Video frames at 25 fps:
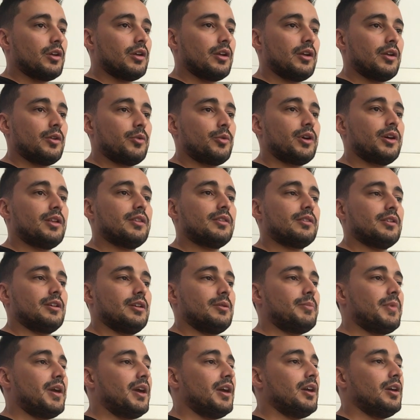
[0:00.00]
read some
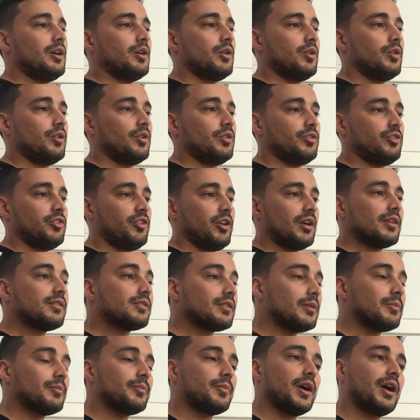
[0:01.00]
mails, checked
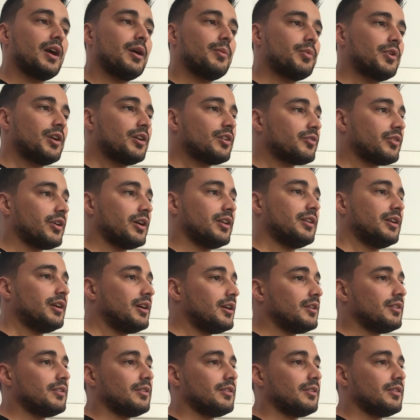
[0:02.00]
some papers, finance.